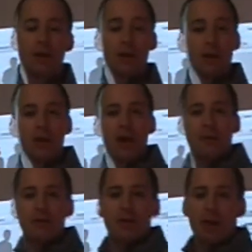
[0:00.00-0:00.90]
You can go to nine
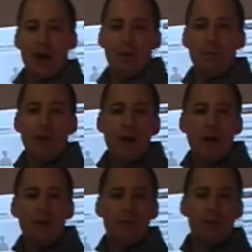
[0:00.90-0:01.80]
malls dot com
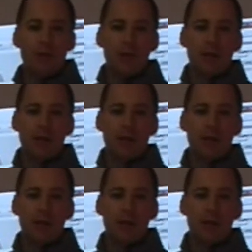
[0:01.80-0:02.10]
for